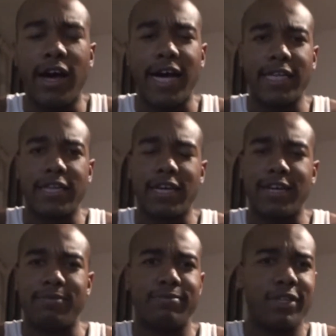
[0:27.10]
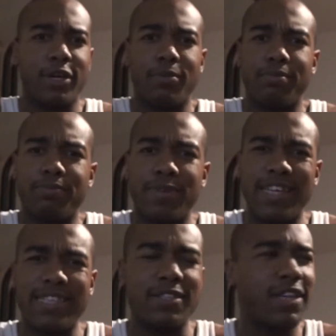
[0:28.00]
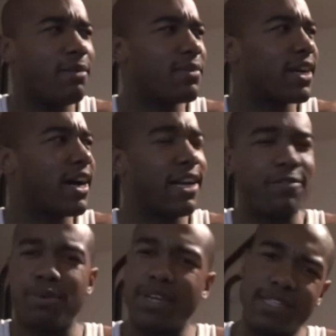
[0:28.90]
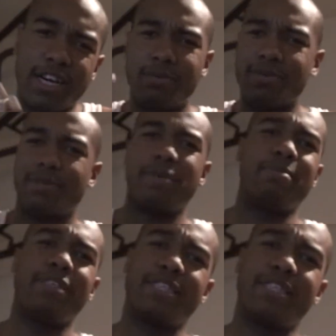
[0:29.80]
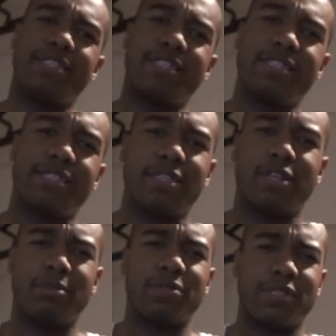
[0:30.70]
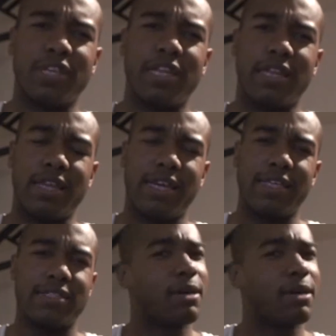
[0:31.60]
and uh, you know, it's a term that kind of brings up some images and it's synonymous with certain things.